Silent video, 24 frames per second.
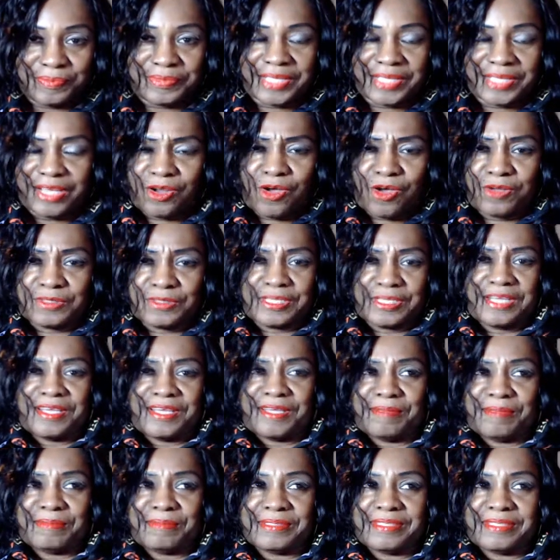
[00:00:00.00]
At all
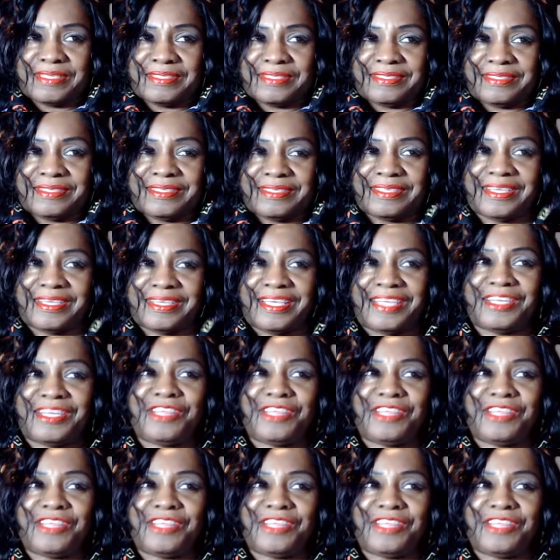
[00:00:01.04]
times. And